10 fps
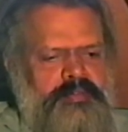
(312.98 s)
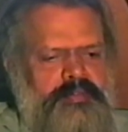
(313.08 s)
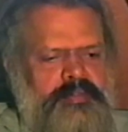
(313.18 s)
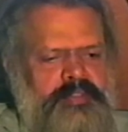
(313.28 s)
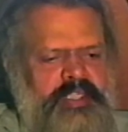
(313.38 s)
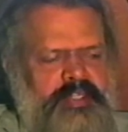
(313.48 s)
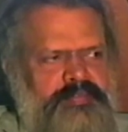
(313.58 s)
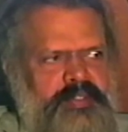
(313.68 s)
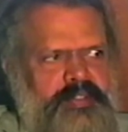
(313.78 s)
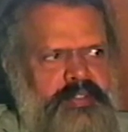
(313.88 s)
on
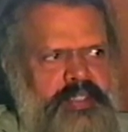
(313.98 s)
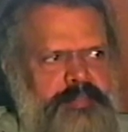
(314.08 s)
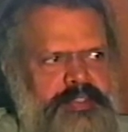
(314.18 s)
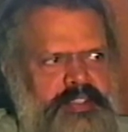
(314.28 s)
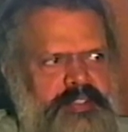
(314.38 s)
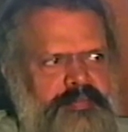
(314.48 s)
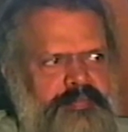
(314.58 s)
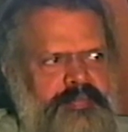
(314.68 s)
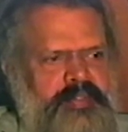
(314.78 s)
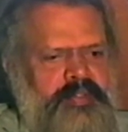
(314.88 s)
elephant capture,
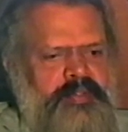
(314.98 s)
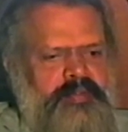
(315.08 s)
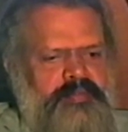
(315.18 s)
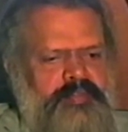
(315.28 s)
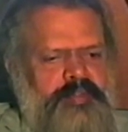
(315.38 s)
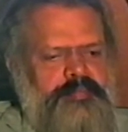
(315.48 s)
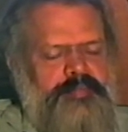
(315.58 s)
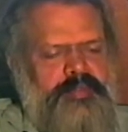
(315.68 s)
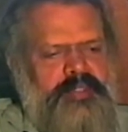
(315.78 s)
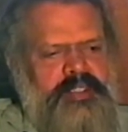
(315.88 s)
we
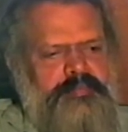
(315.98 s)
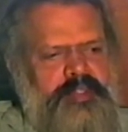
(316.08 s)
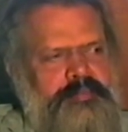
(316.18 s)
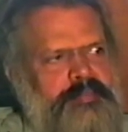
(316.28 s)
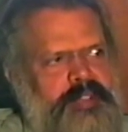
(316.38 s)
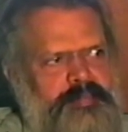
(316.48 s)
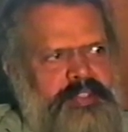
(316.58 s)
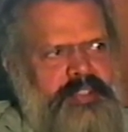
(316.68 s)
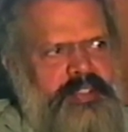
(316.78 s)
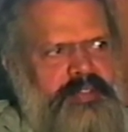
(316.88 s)
put only minimum
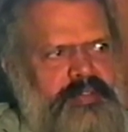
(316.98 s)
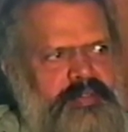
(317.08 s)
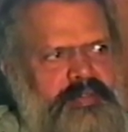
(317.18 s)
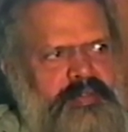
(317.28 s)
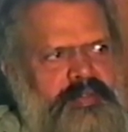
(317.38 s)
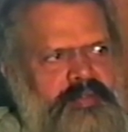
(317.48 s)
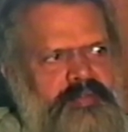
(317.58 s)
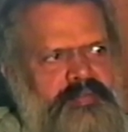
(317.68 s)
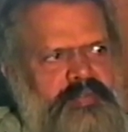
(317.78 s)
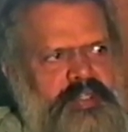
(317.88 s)
commentary
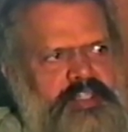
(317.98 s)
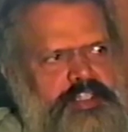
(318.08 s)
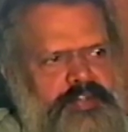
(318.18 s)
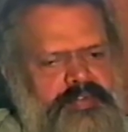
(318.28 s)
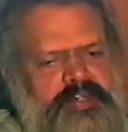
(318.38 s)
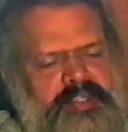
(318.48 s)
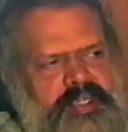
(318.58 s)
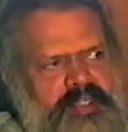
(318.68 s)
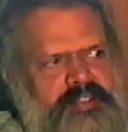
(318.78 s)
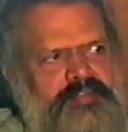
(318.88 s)
that is required to
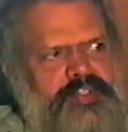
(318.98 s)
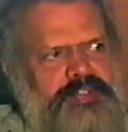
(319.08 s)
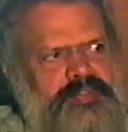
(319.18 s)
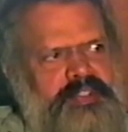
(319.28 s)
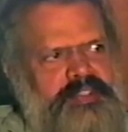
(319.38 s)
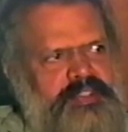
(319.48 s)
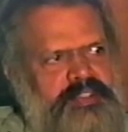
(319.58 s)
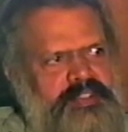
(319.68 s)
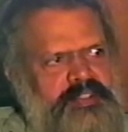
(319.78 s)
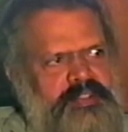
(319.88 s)
connect the visuals.
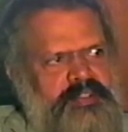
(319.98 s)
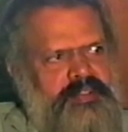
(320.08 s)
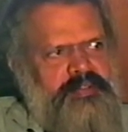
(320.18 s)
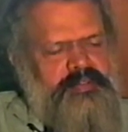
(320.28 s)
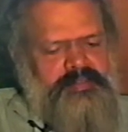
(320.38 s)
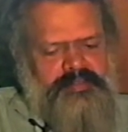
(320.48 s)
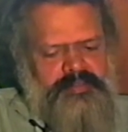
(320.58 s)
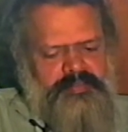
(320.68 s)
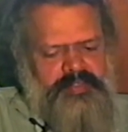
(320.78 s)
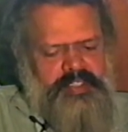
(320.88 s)

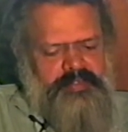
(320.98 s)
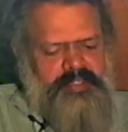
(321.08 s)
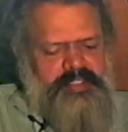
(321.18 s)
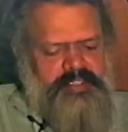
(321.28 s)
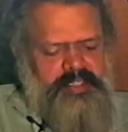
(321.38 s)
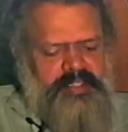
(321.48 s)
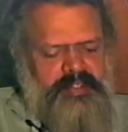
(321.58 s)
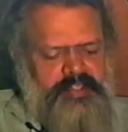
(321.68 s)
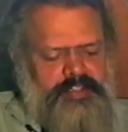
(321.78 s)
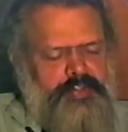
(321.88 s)
So whatever is
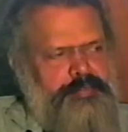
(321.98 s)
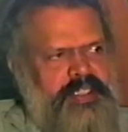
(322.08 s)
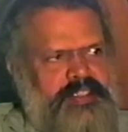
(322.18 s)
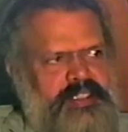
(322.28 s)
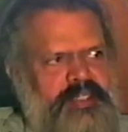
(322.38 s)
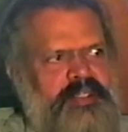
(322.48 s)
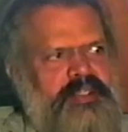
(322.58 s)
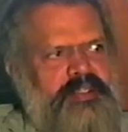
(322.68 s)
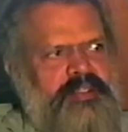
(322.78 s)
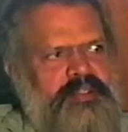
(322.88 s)
seen is not being said
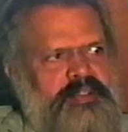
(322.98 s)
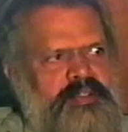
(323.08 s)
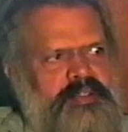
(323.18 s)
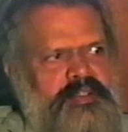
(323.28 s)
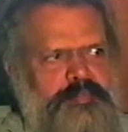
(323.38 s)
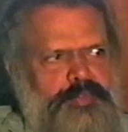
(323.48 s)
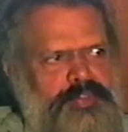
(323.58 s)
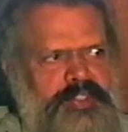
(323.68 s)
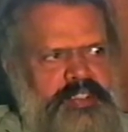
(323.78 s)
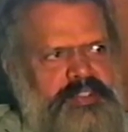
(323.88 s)
in
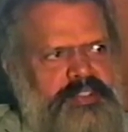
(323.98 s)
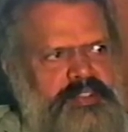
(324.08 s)
both these.